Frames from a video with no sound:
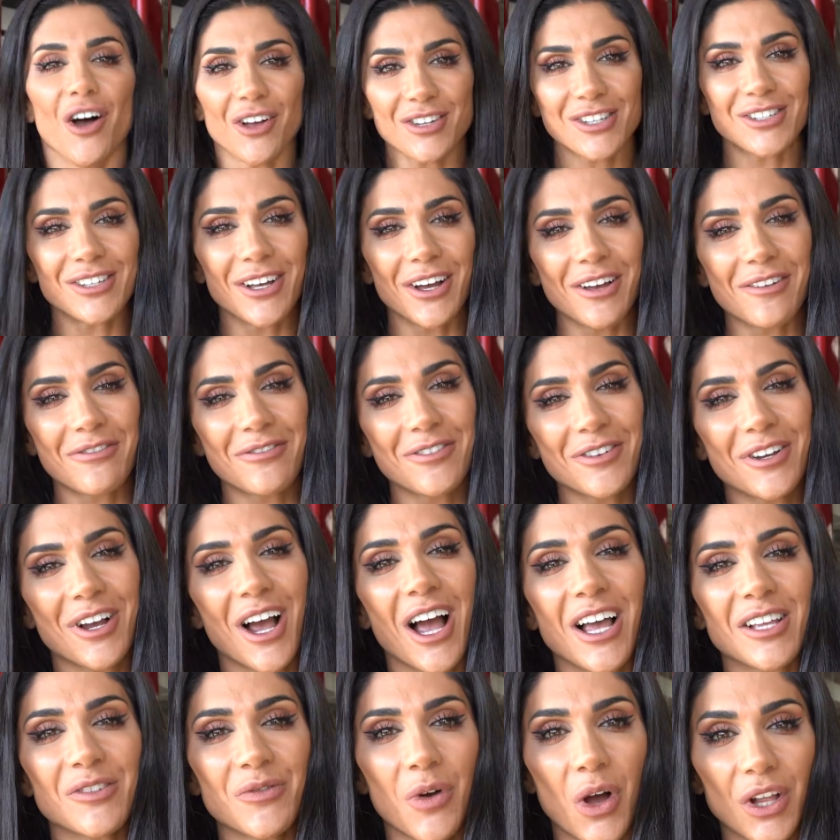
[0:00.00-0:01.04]
Also, if you
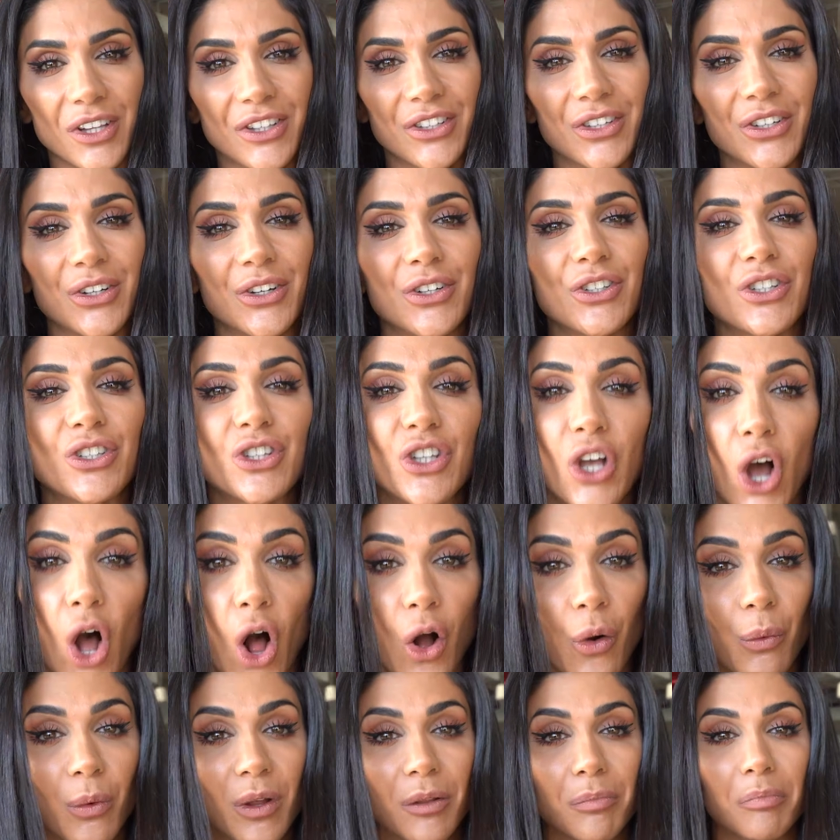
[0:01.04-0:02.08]
guys want to
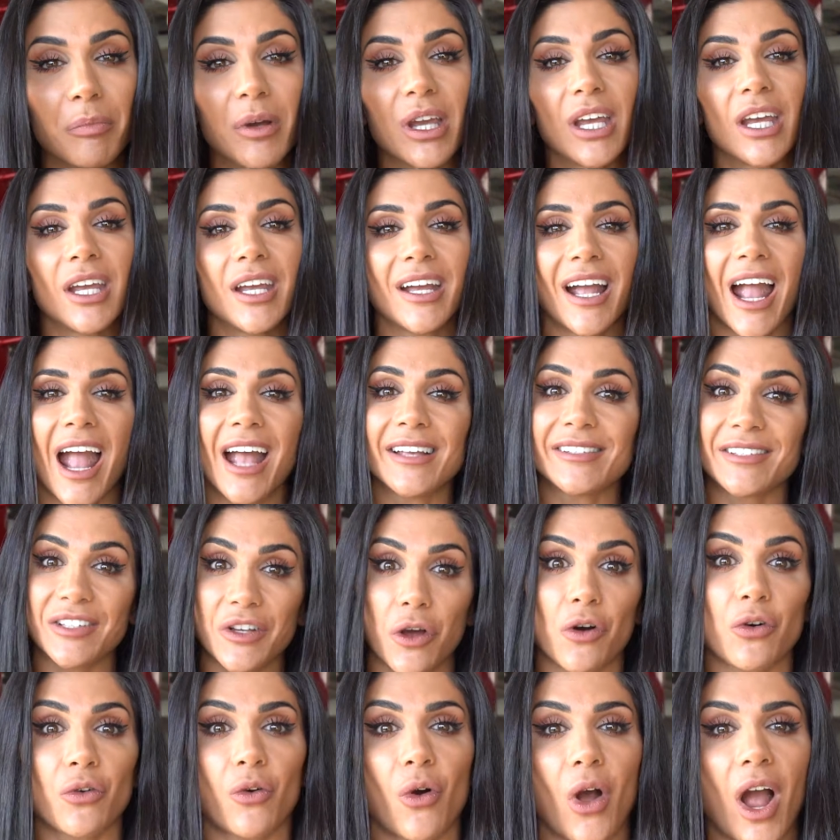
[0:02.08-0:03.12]
talk with me, ask
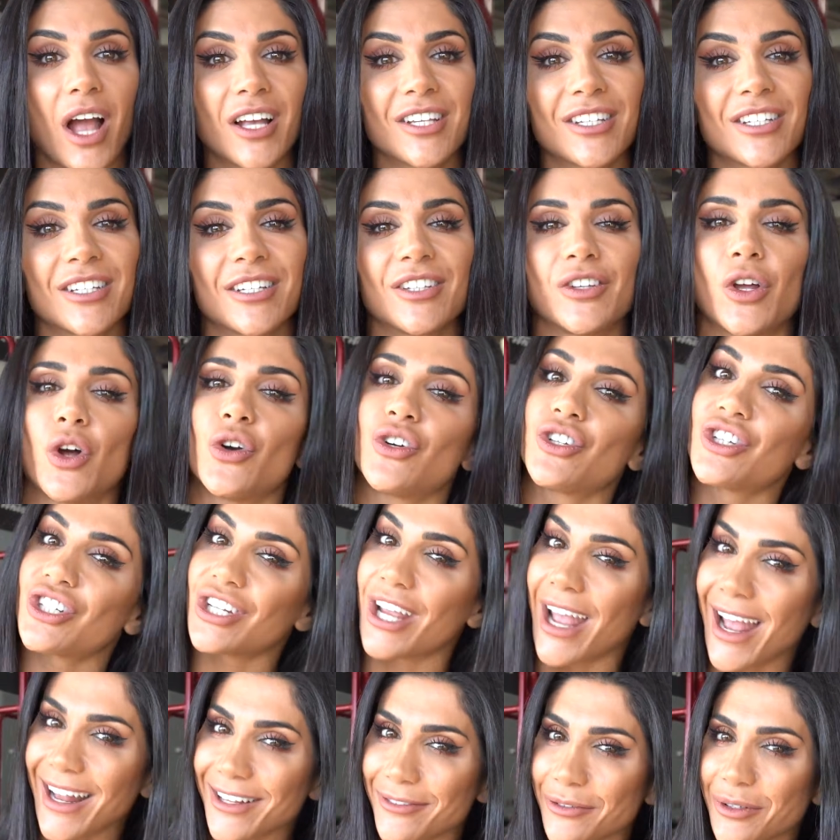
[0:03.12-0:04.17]
your question or
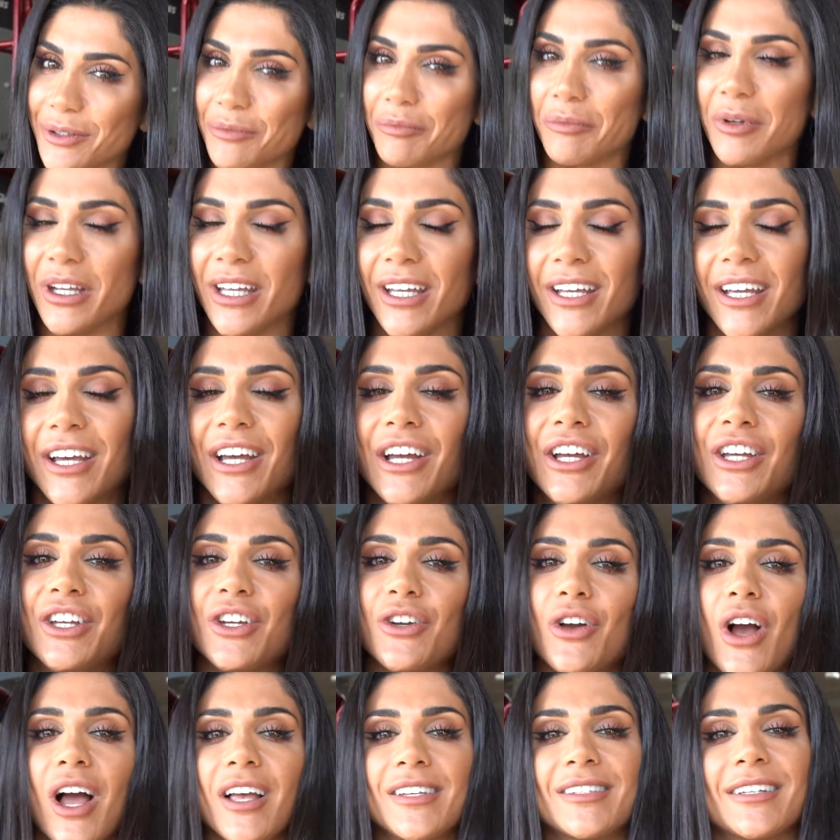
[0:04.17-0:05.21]
chat with me,
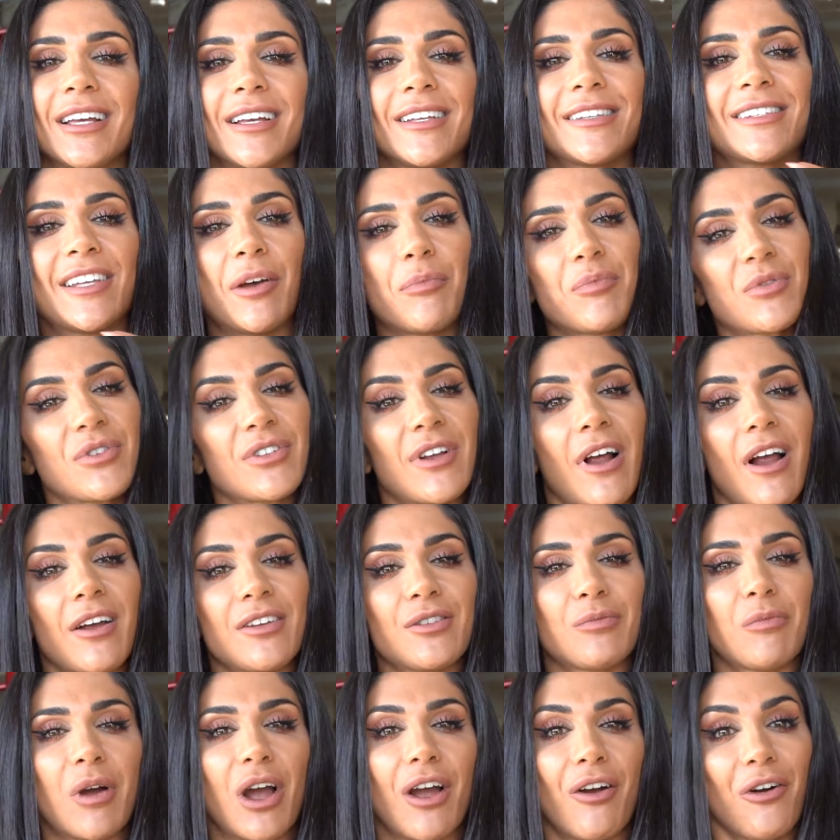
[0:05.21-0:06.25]
you guys can subscribe
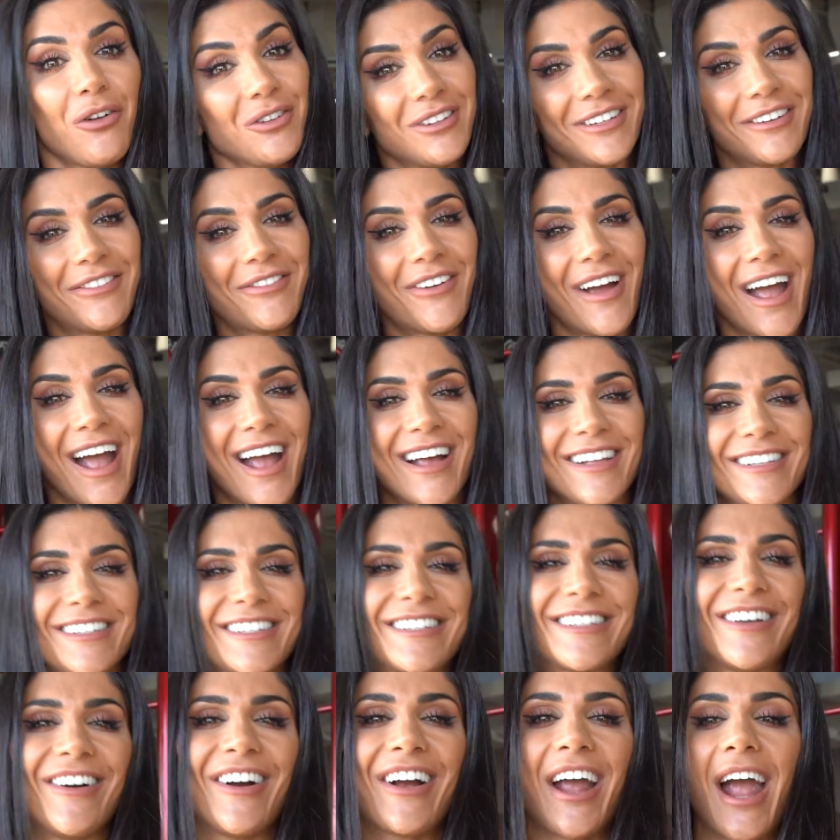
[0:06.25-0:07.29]
to my OnlyFans.
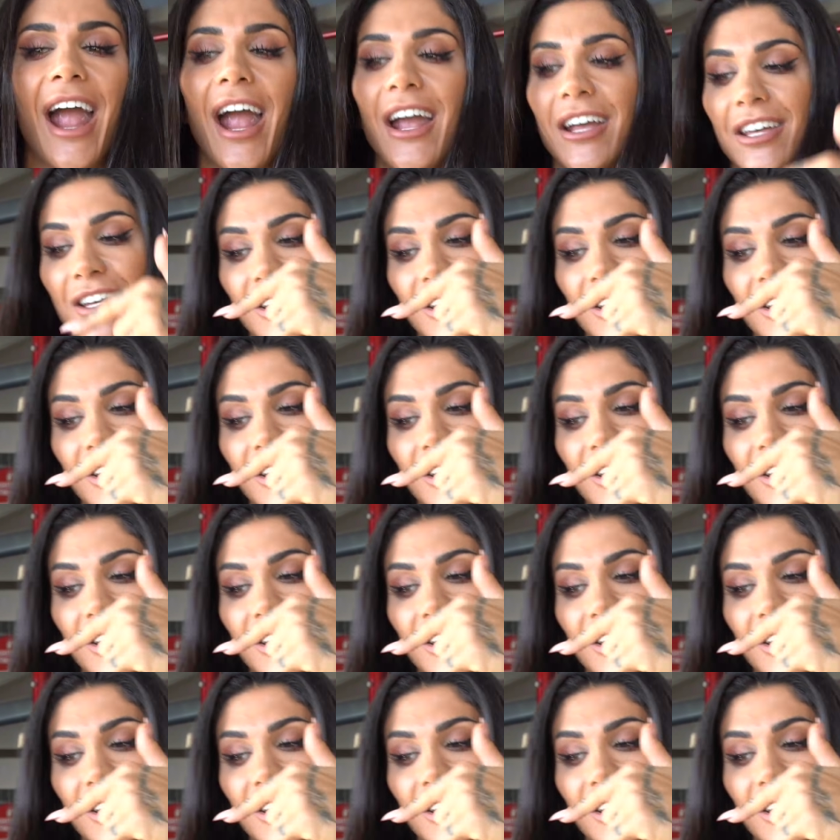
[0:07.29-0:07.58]
Okay,